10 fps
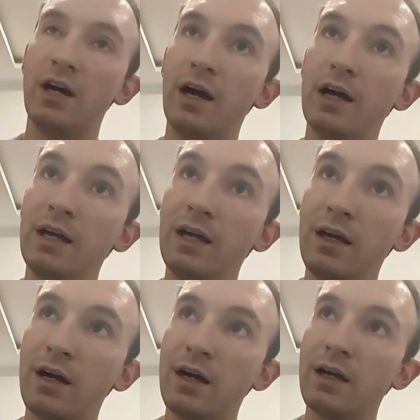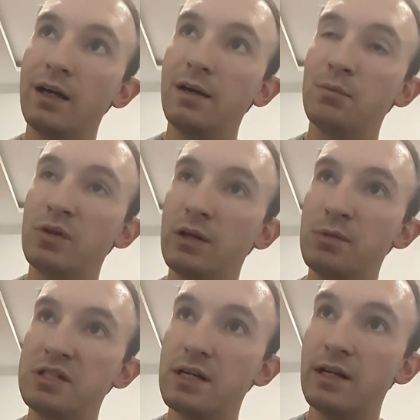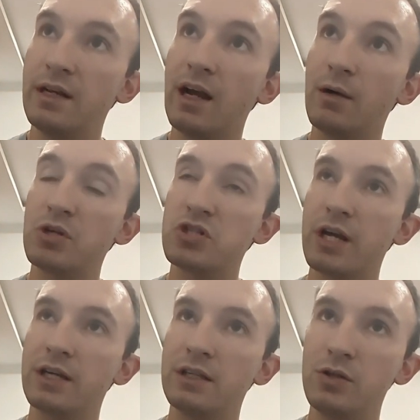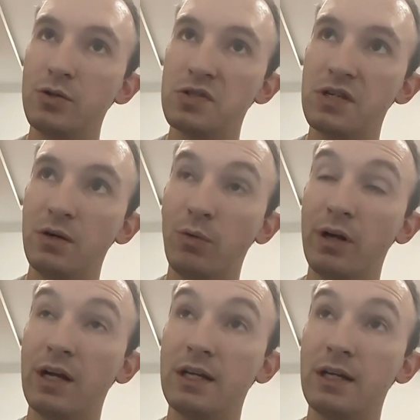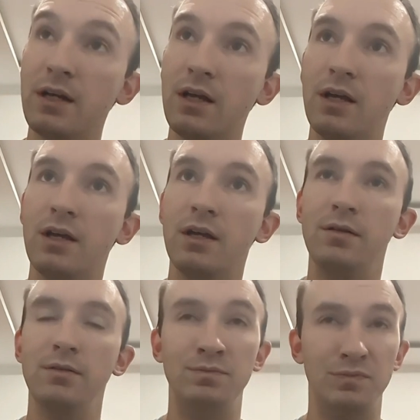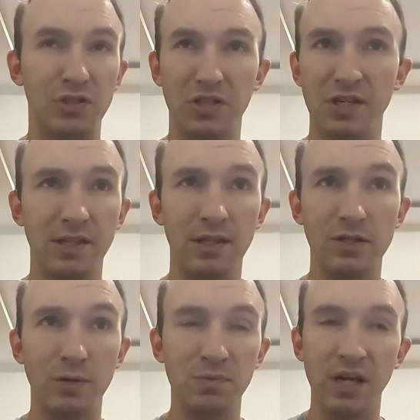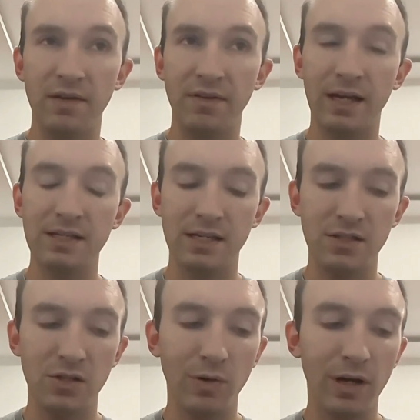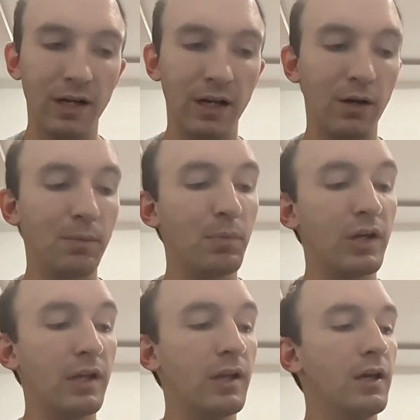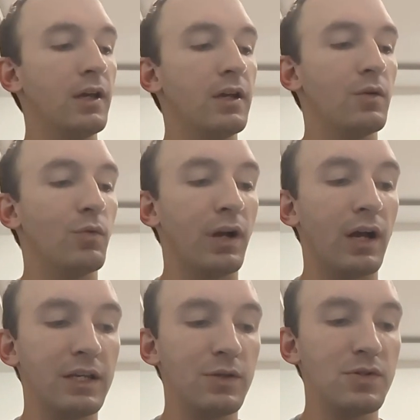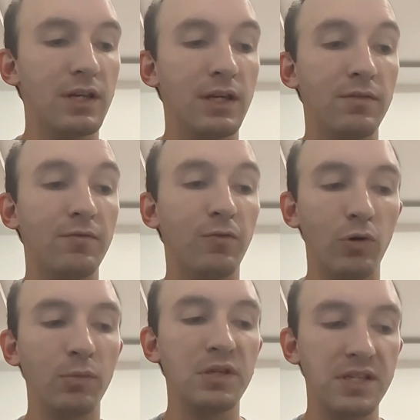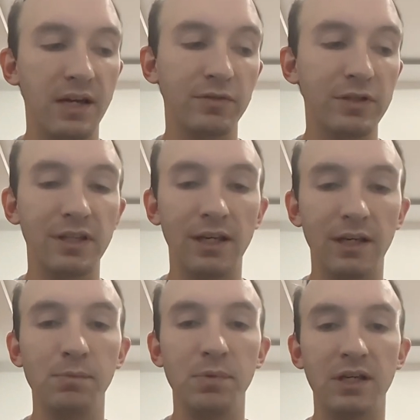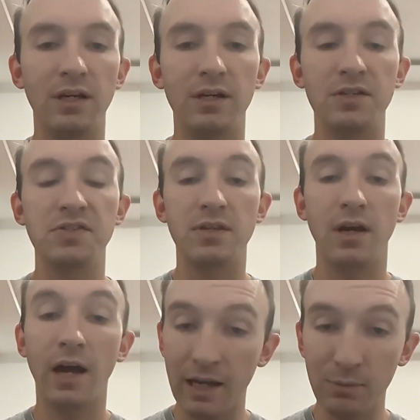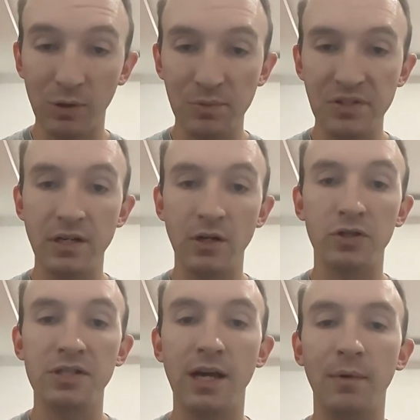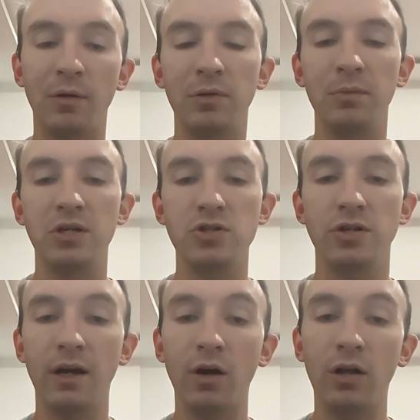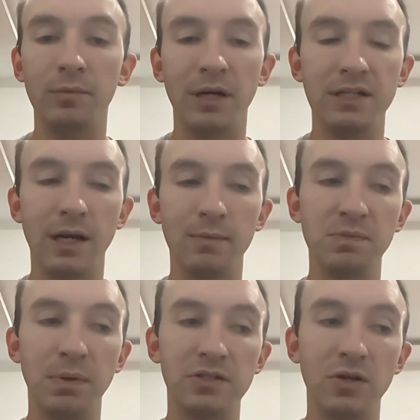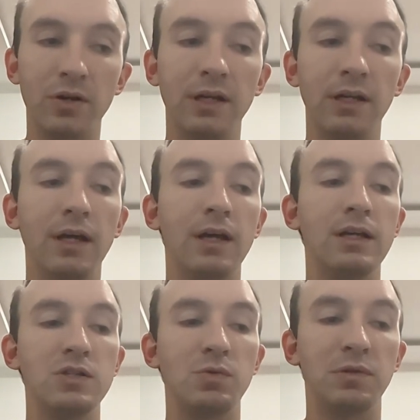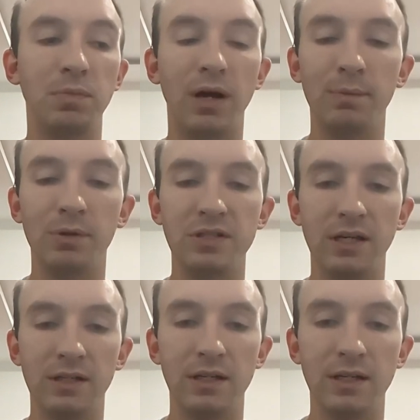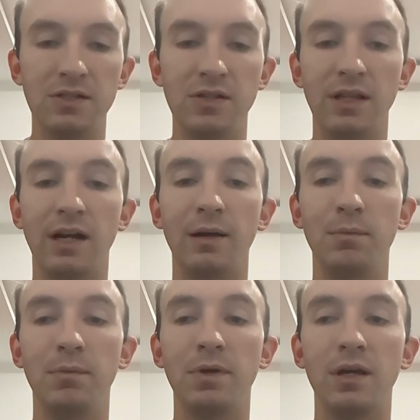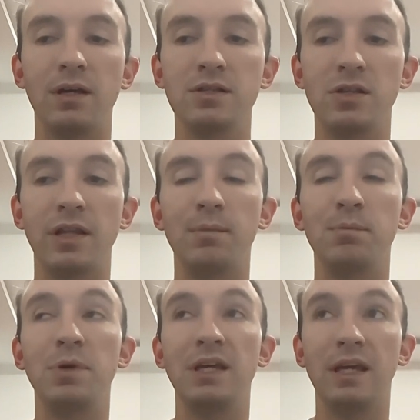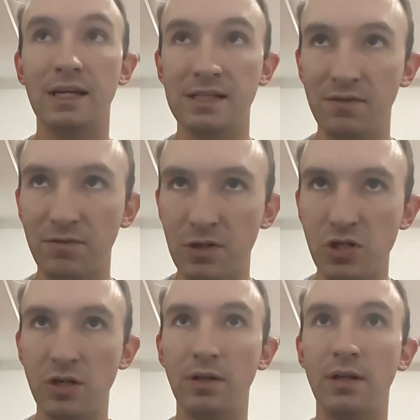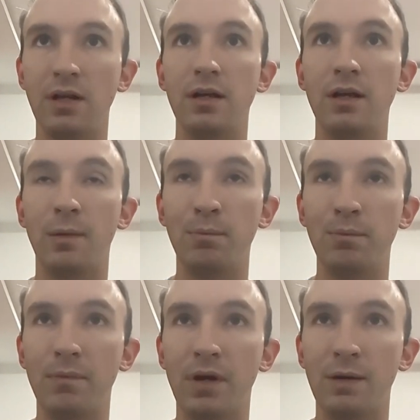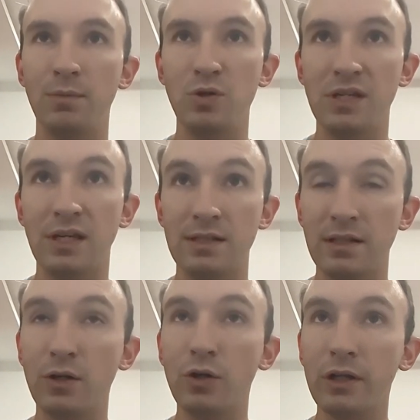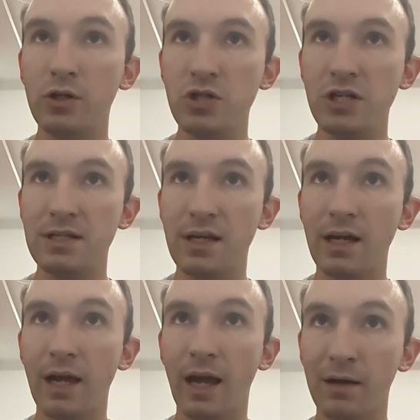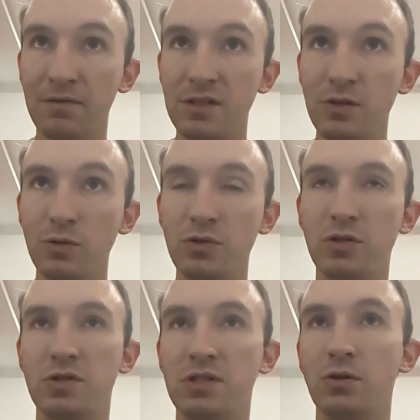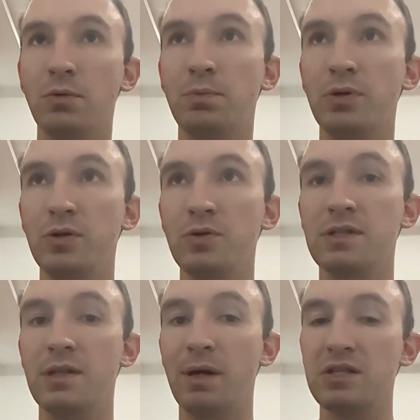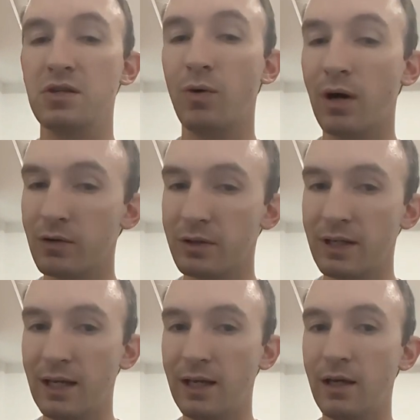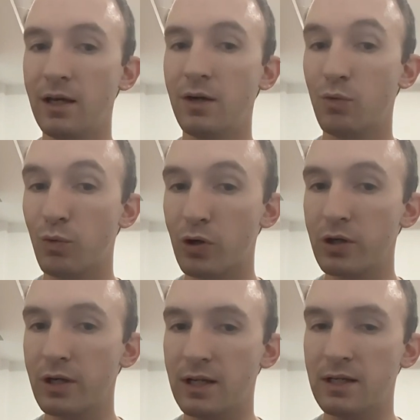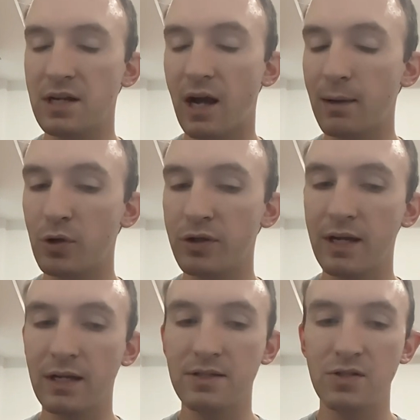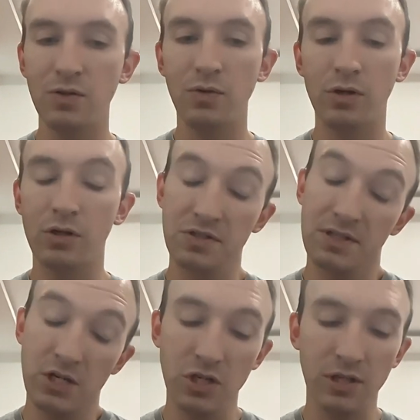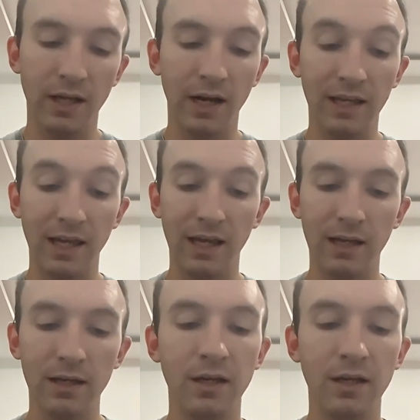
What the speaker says: I am limited in how much I can use it when I just because of the gyms I have access to right now. But when I use it, form is everything because I am limited on time. I want to make sure that all of my time spent on it is with proper technique so that I'm being as efficient. I'm using as little energy as I have to still produce the best quality work and time on that zone or station that I can.